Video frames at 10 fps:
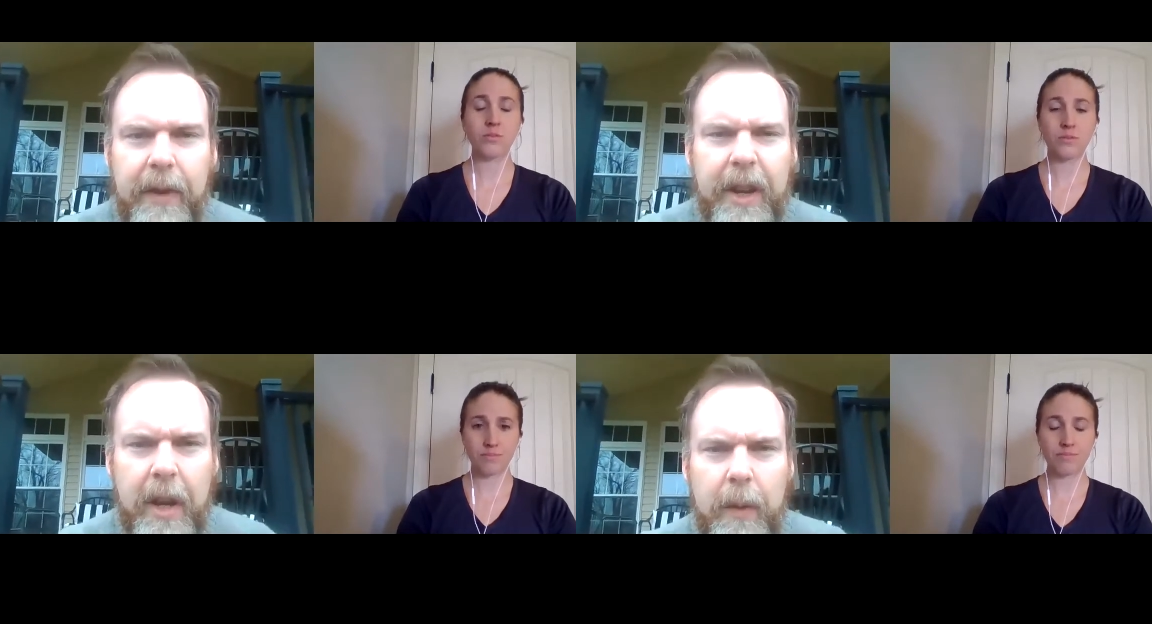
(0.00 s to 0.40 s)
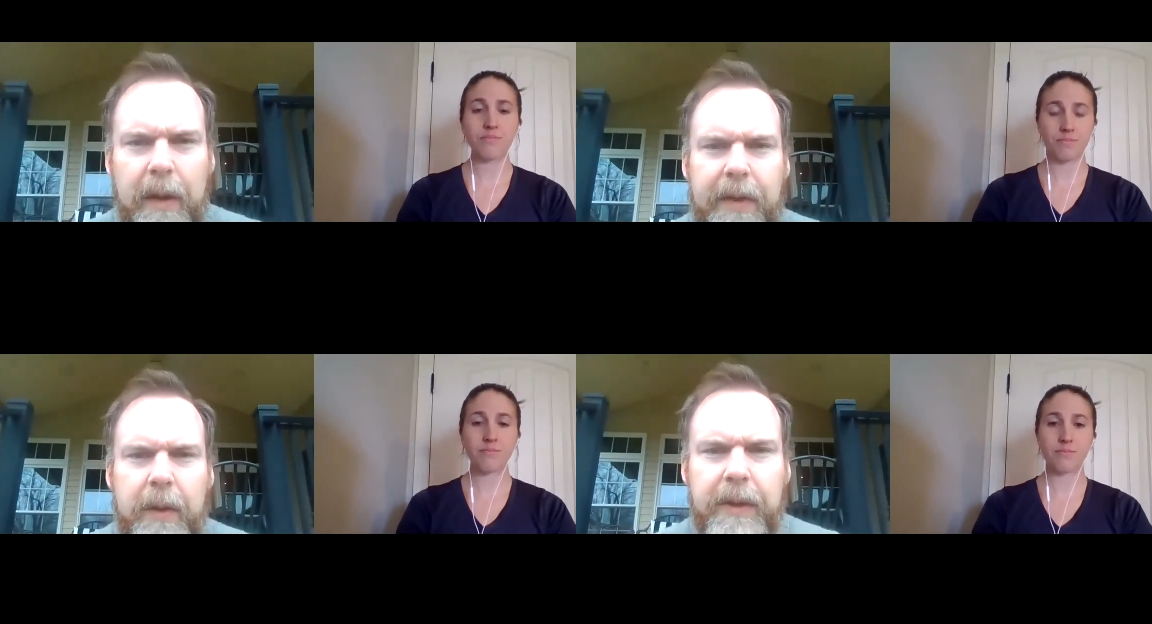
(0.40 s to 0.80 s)
Speaker 1: are, you know,
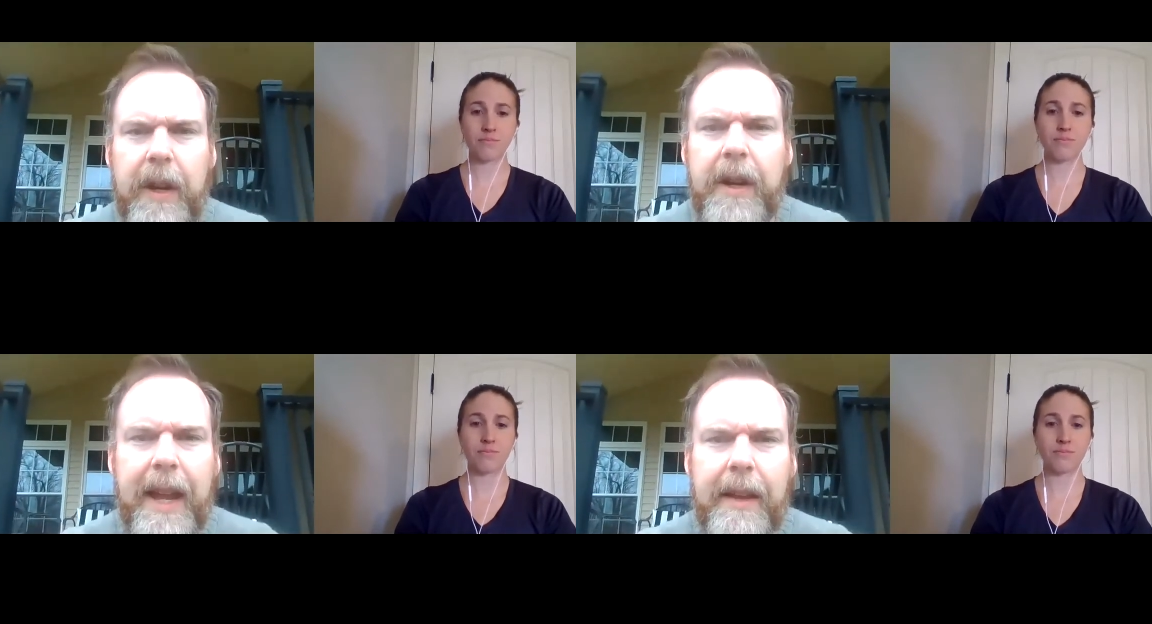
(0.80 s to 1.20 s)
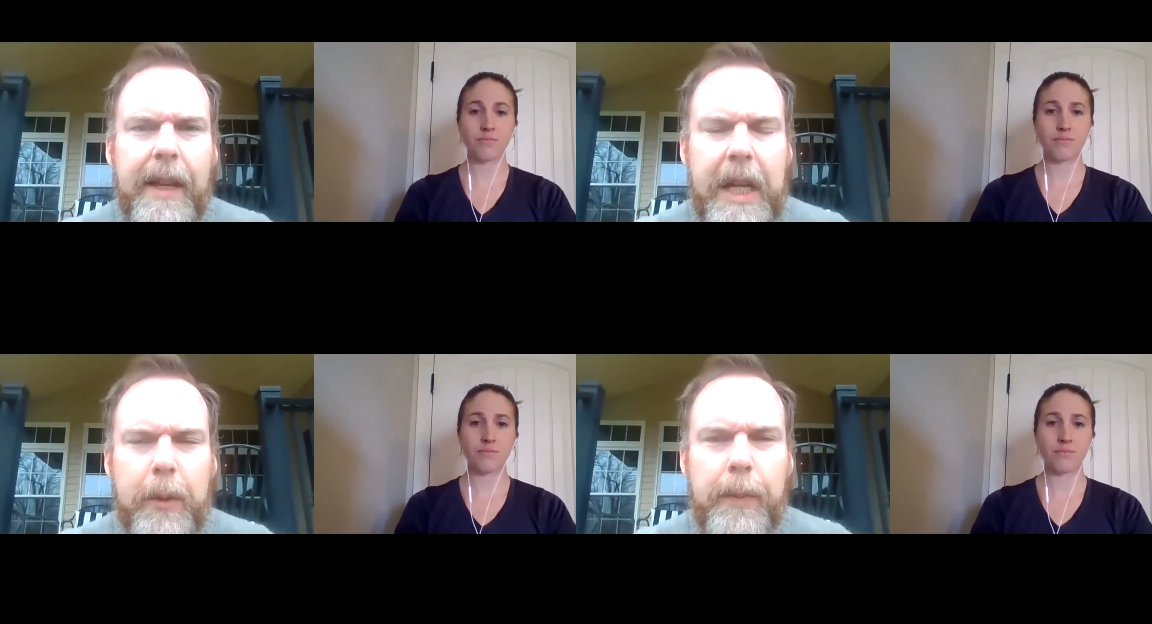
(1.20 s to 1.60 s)
if you start,
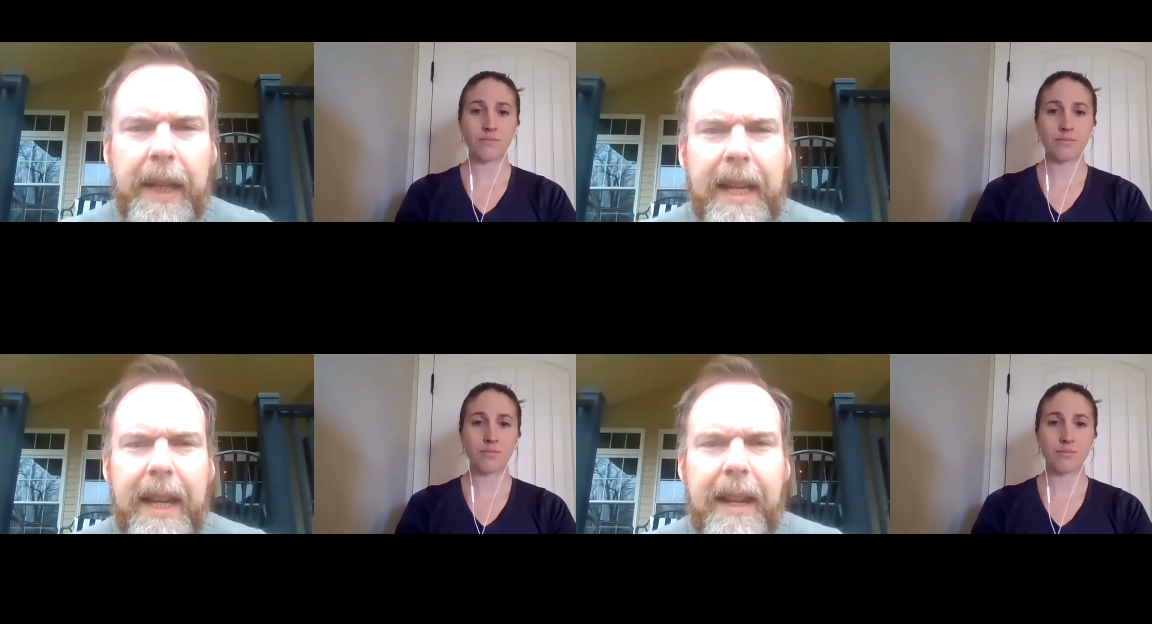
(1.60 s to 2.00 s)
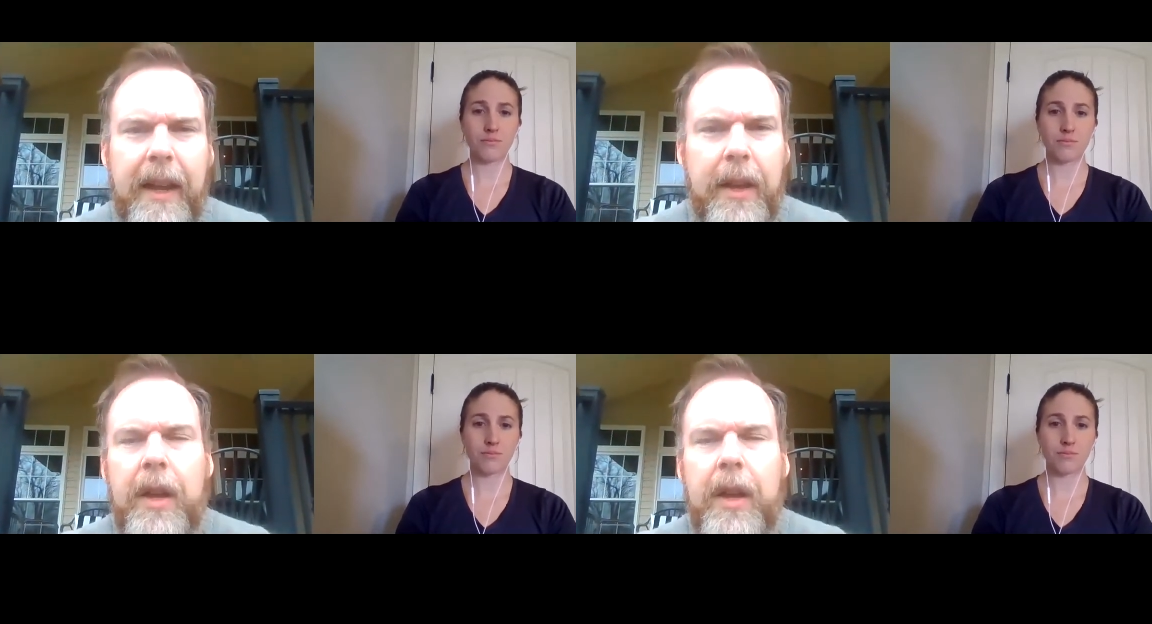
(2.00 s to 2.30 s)
you know, bleeding,